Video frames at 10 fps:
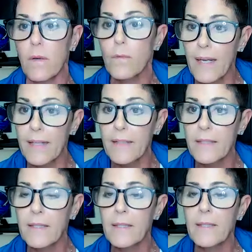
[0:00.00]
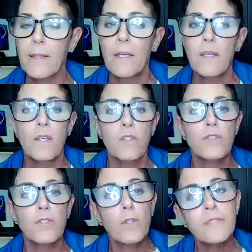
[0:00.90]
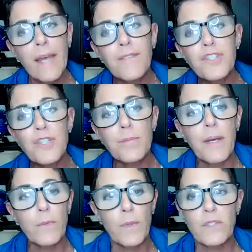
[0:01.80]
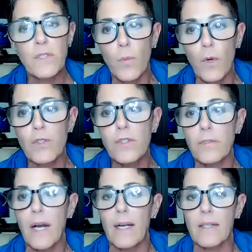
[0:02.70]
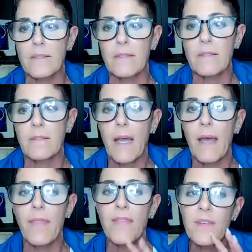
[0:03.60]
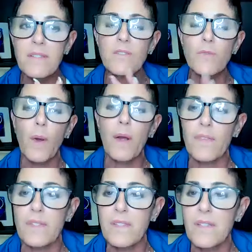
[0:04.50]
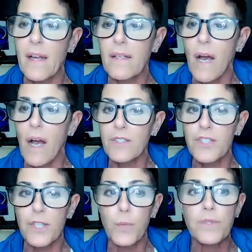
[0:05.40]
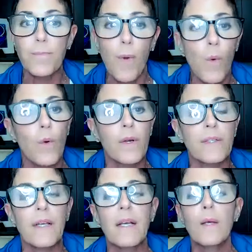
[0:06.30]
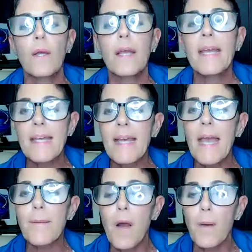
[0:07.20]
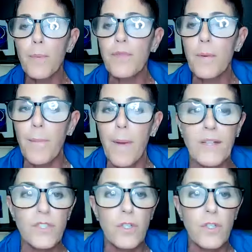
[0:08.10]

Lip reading: right? So David Schmidt went to work, you guys, and this is where this technology was born. He came up with a patch